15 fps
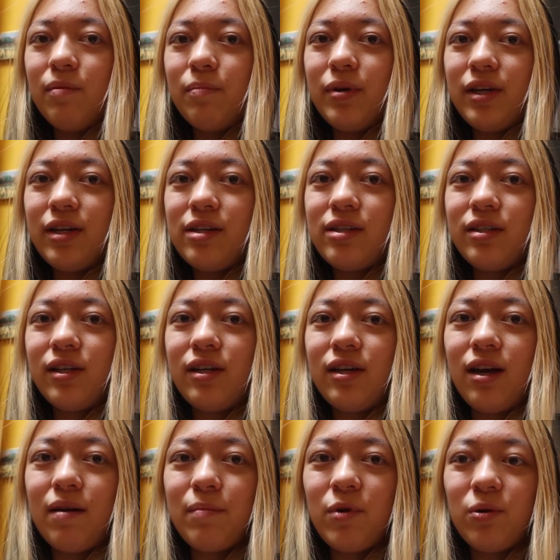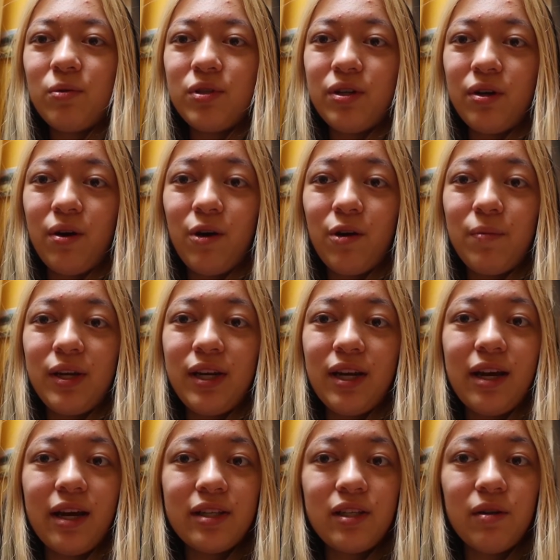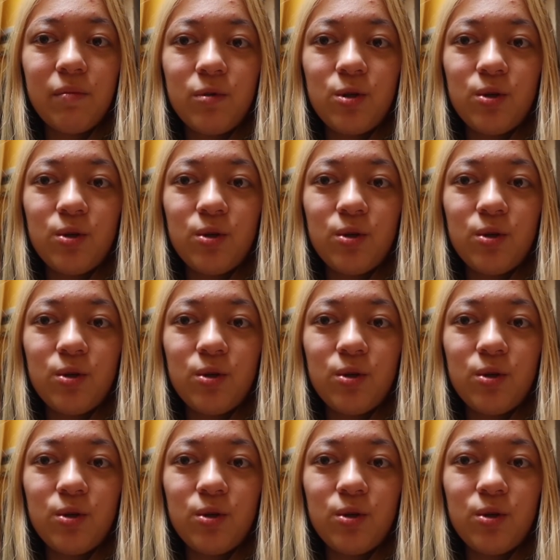but I'm also hoping to get some